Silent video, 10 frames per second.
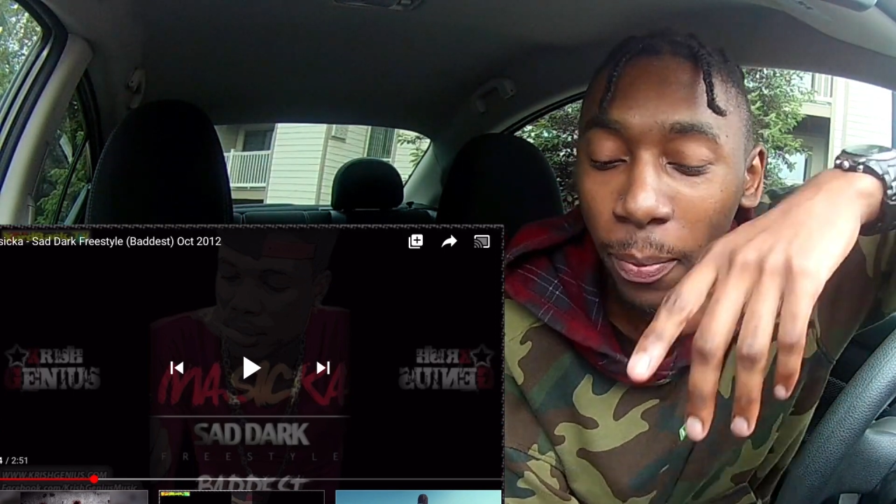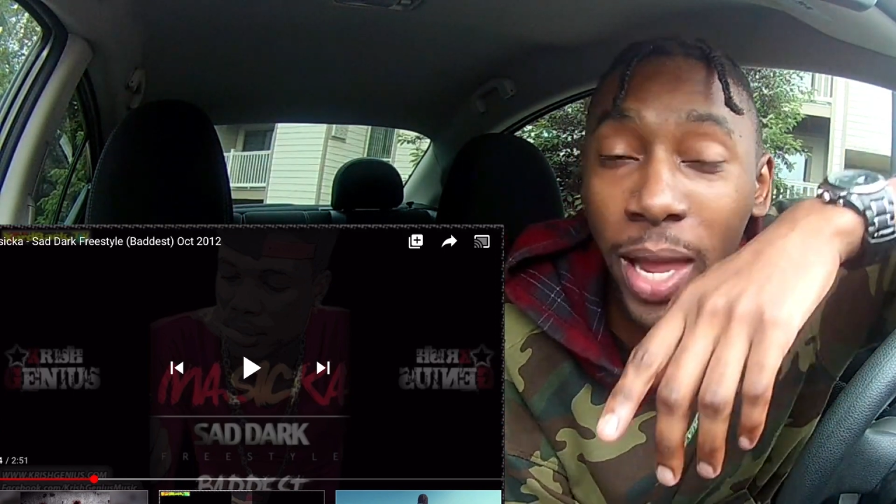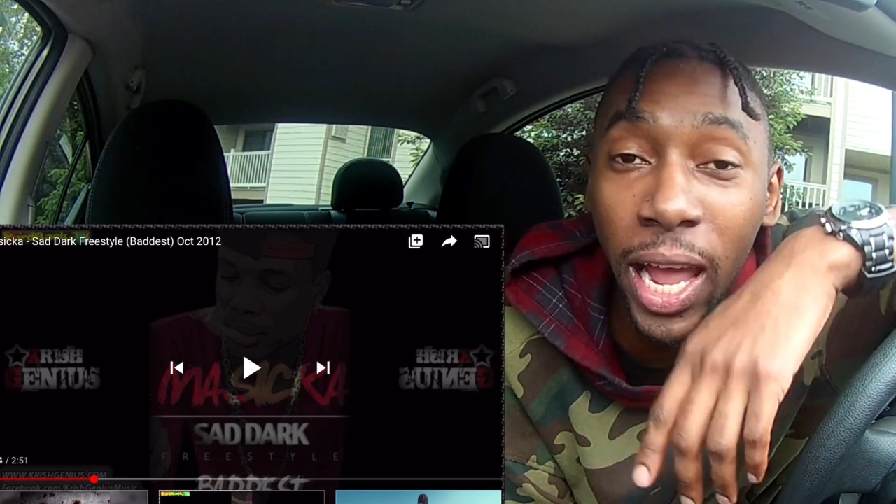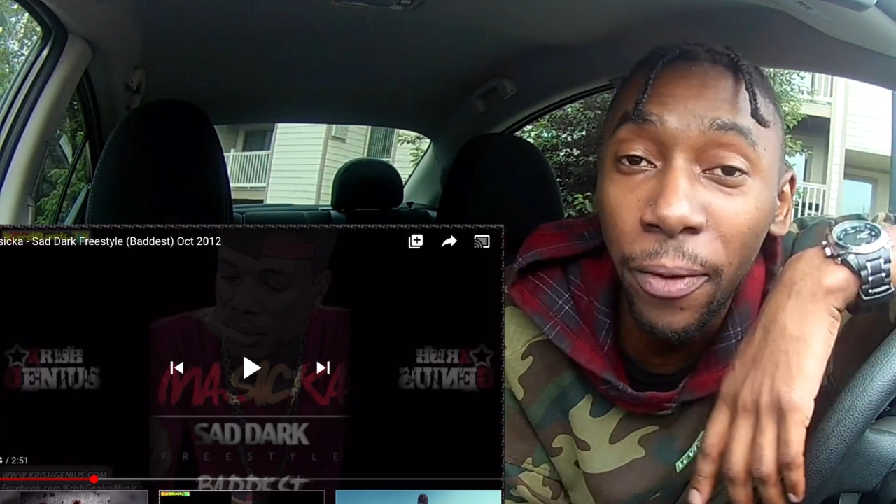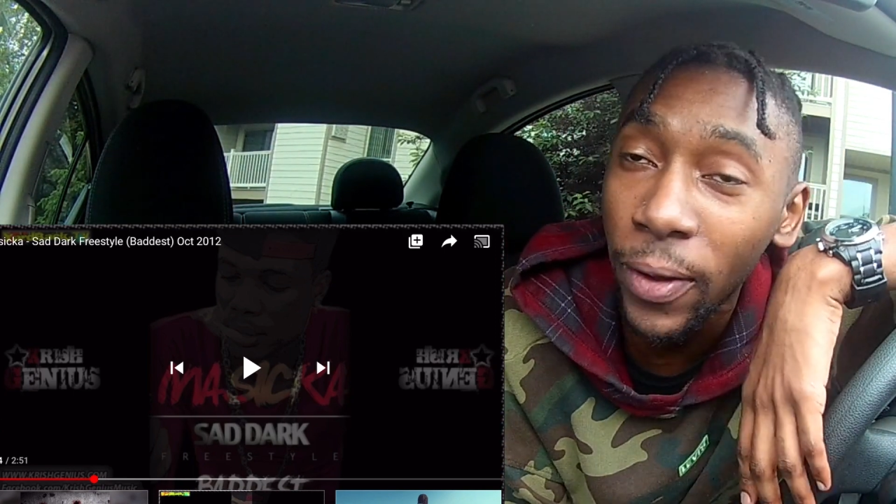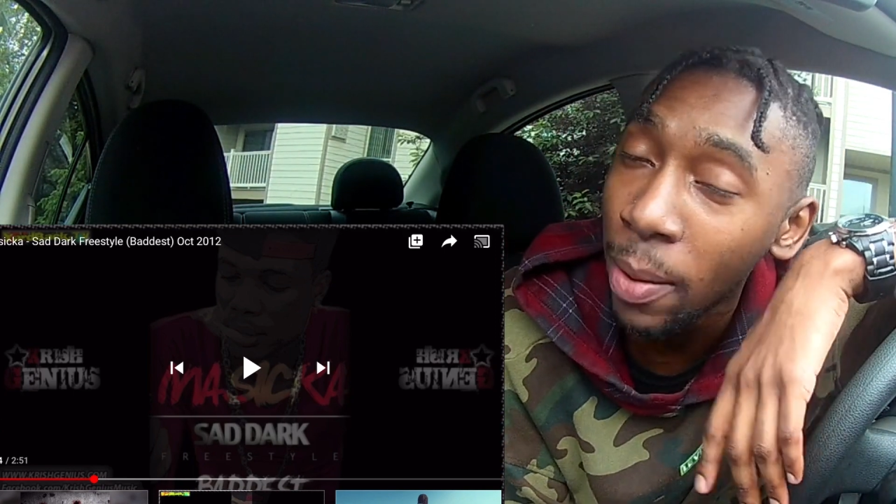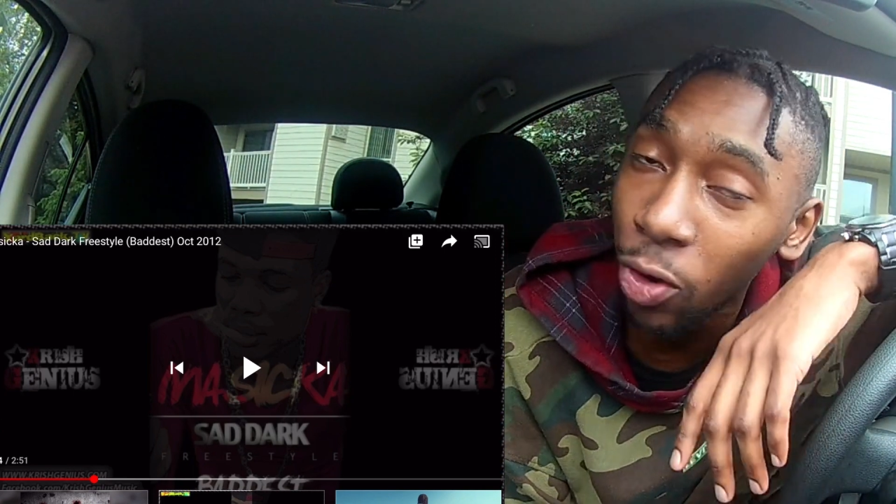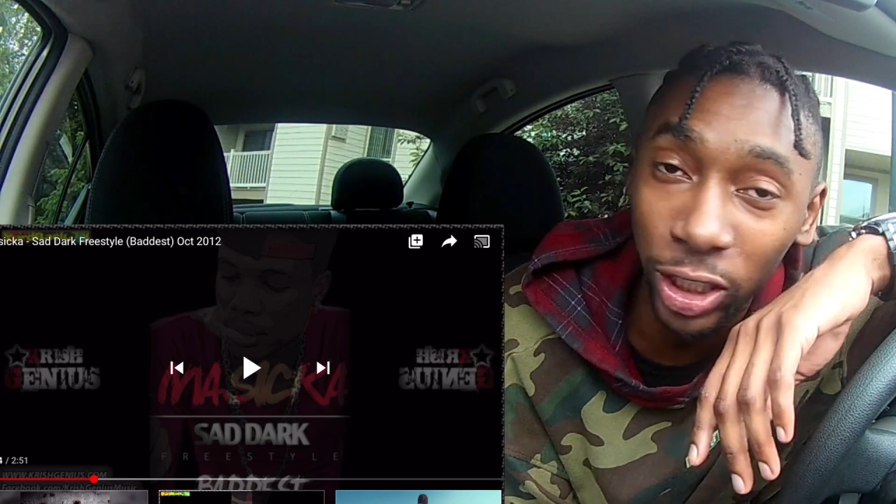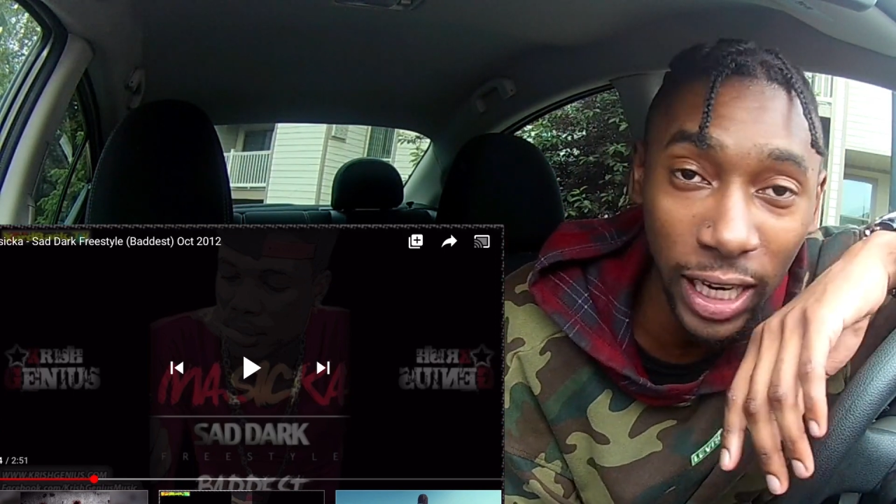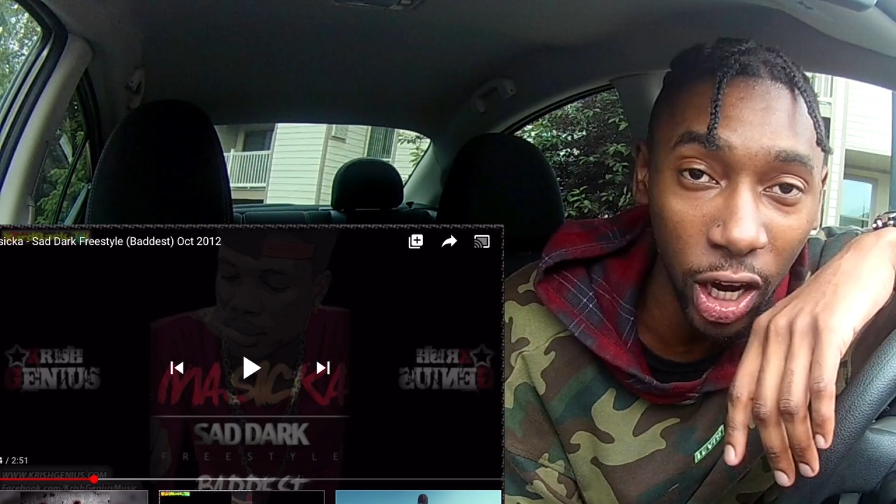BFI
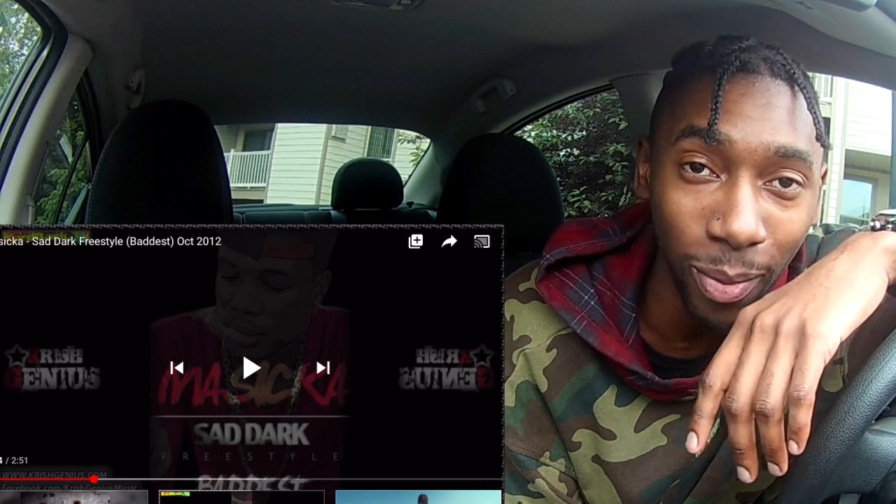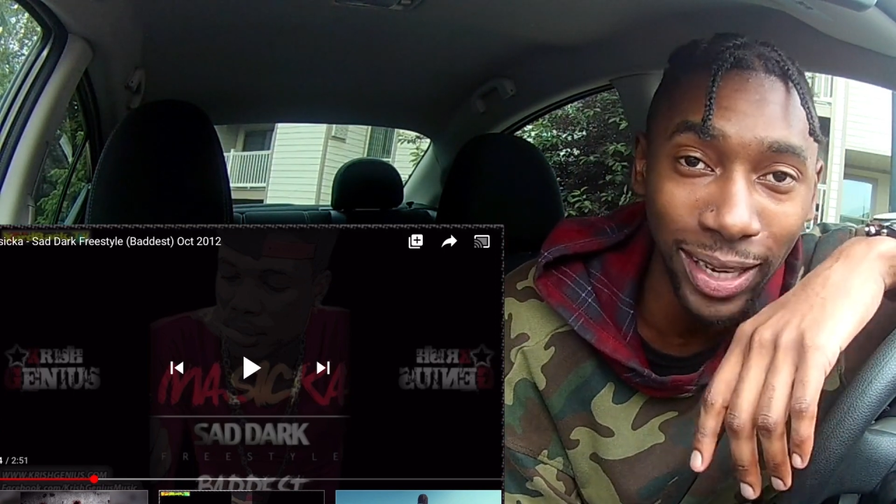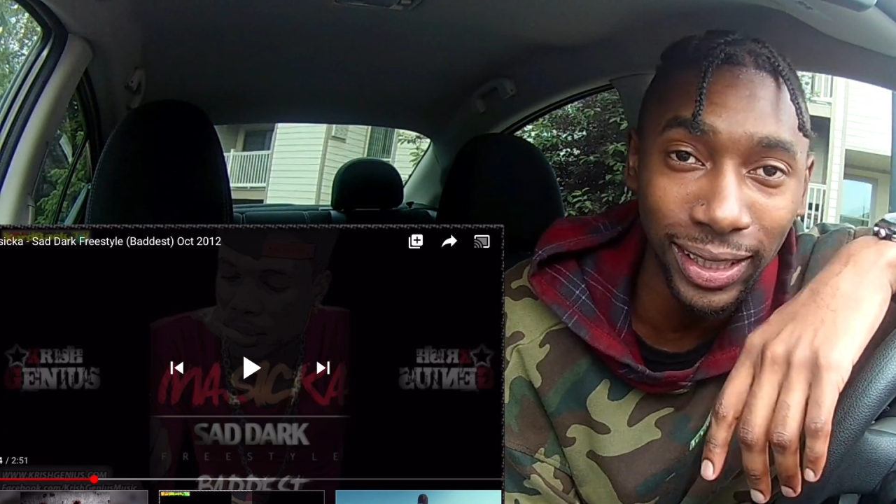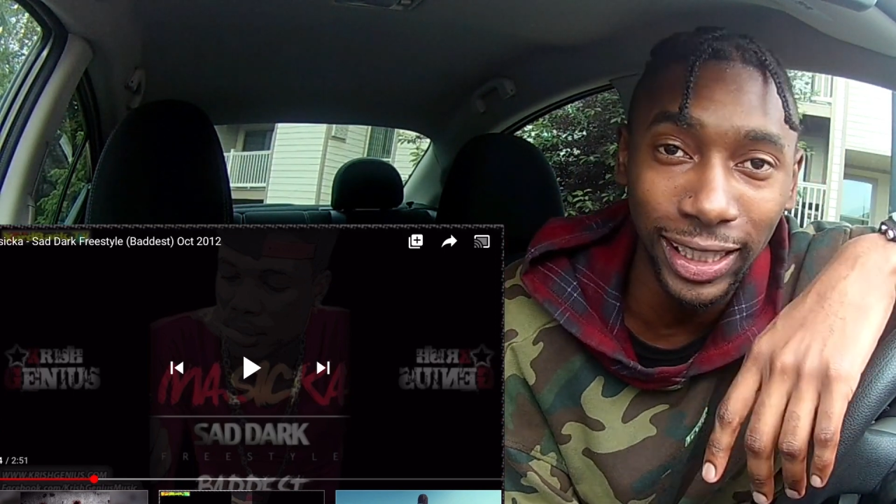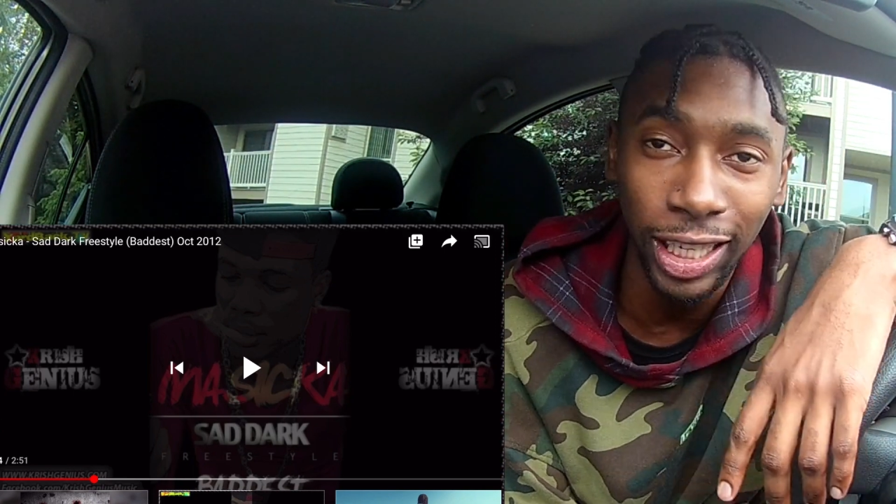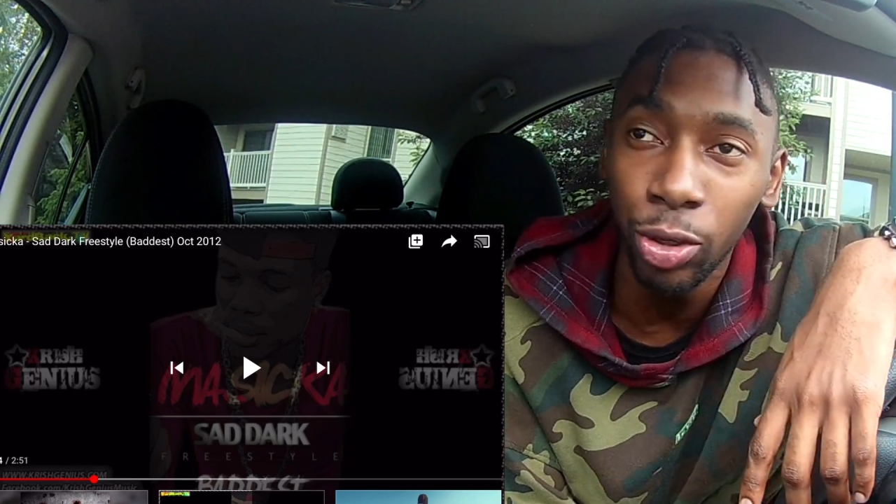emoji in the comment section.